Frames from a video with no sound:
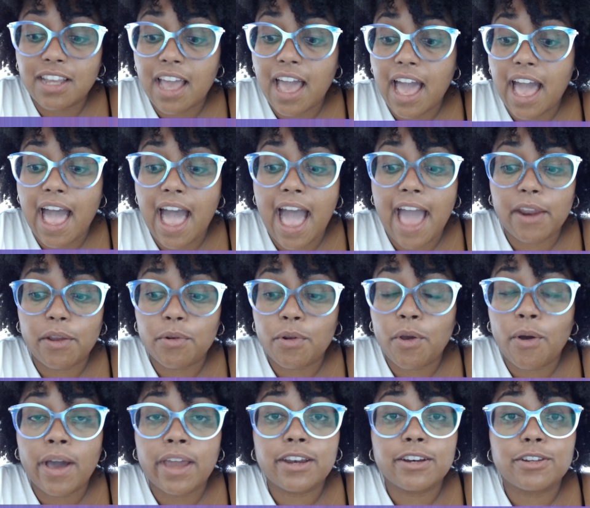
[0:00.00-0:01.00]
I don't know how
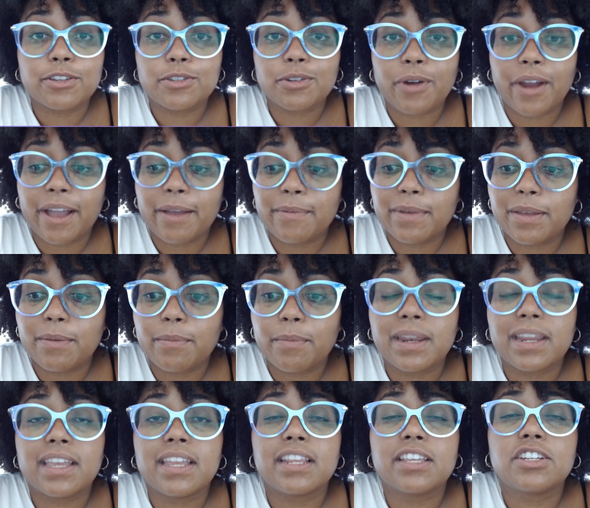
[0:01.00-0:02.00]
to describe it, but
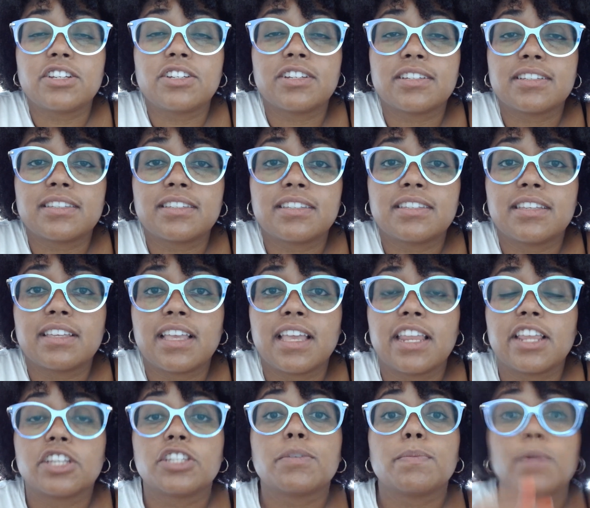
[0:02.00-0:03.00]
it is just an
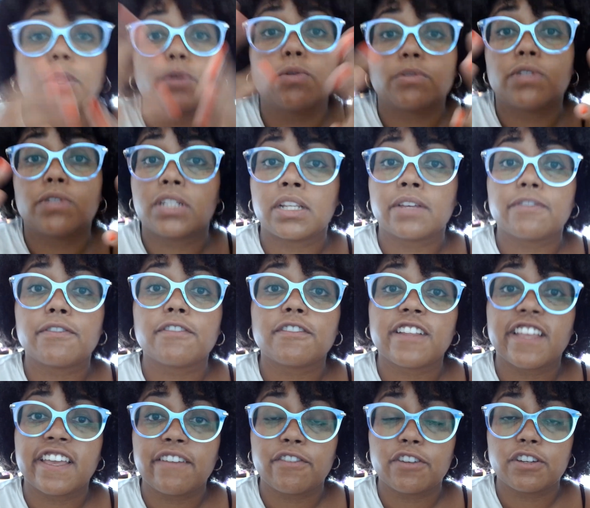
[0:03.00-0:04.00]
explosion of
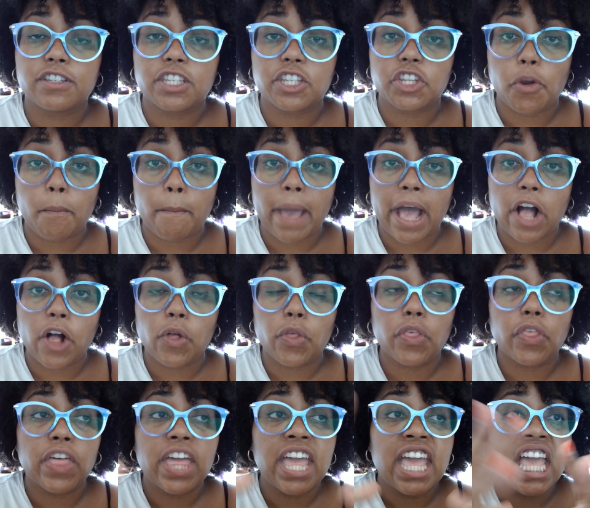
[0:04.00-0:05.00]
flavors in your mouth.
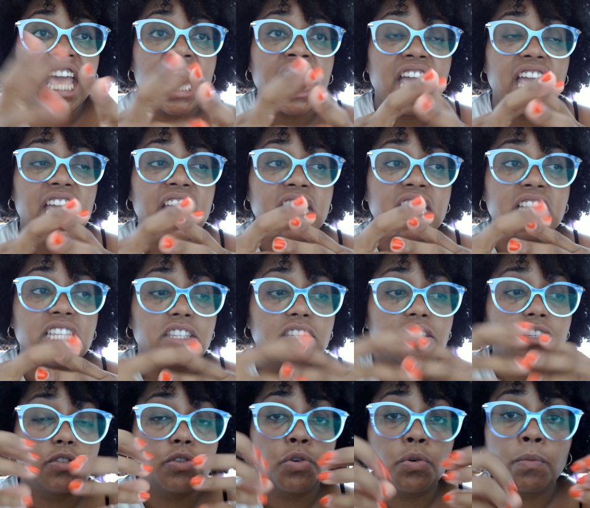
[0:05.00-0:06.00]
It's
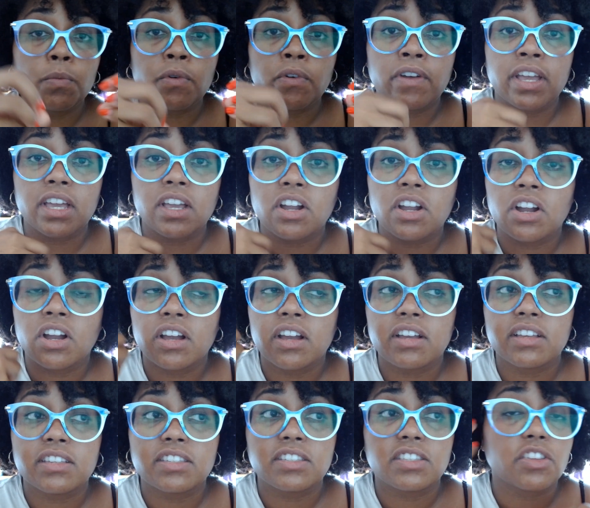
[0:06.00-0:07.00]
turmeric,
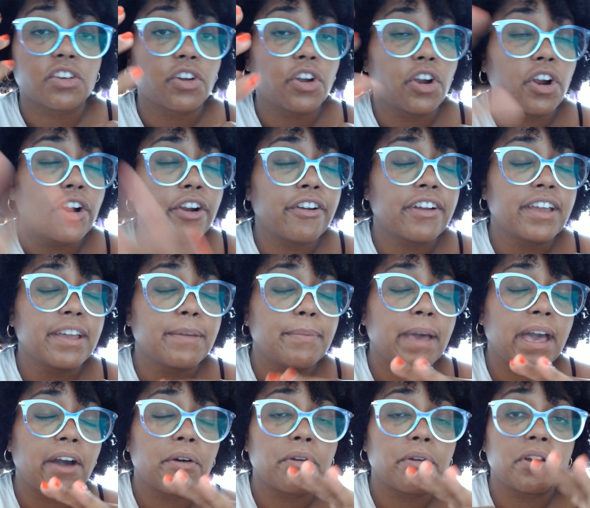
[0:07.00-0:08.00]
it's the curry
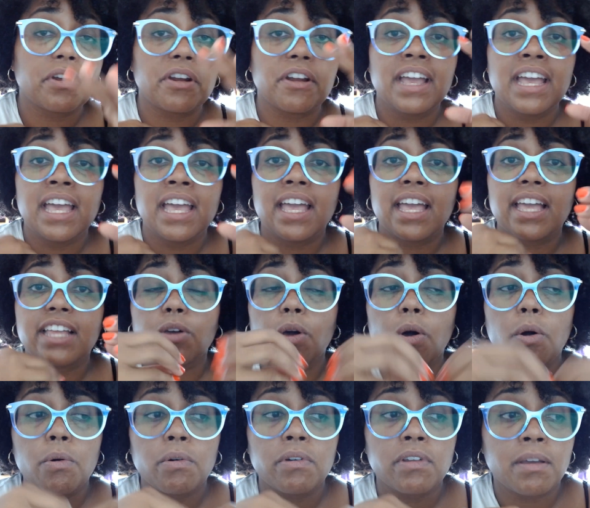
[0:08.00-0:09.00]
powder, it's
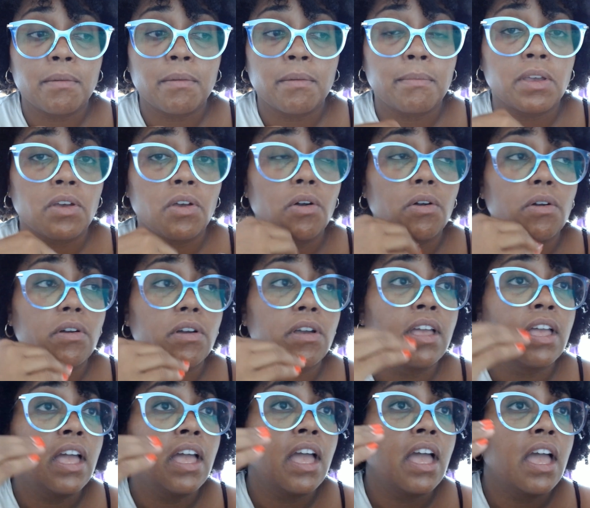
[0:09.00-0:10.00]
coconut milk.
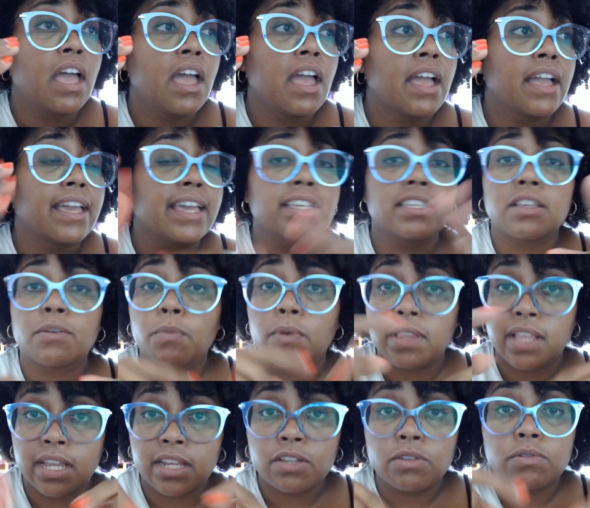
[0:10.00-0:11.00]
Get someone
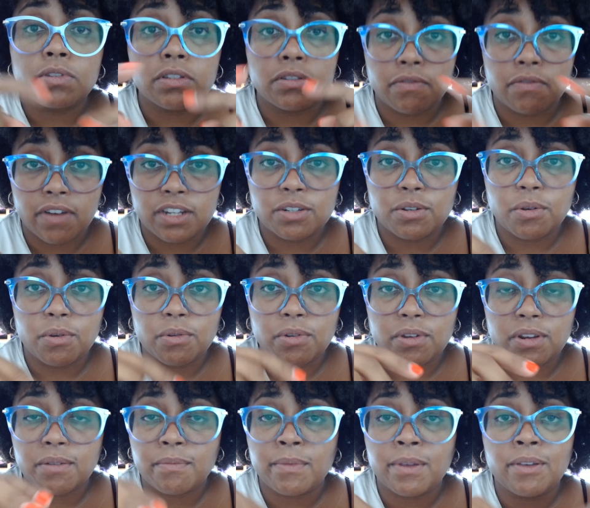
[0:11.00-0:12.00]
that uses fresh coconut
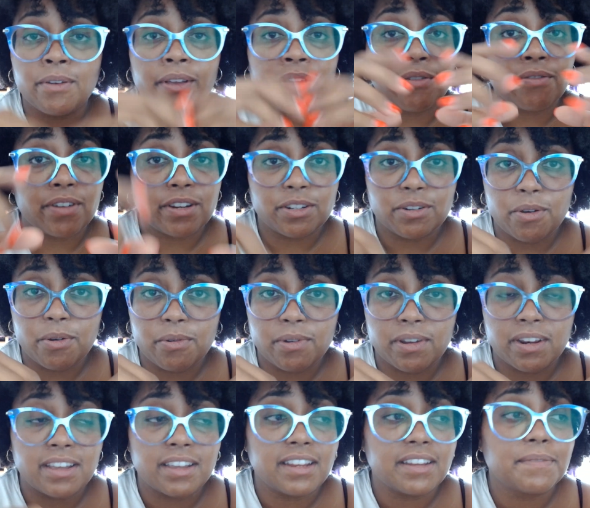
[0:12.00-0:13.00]
milk and fresh
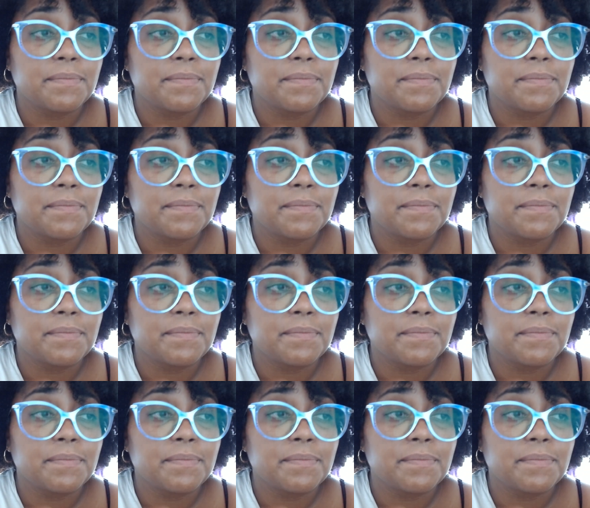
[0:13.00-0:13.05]
coconut.